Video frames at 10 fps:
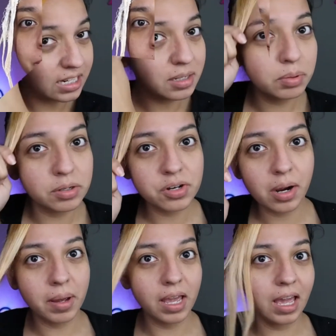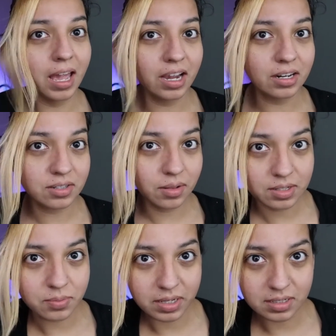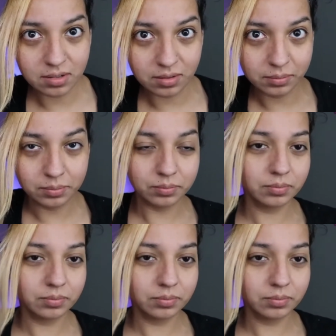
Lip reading: I did blow dry my hair, so that's why it's all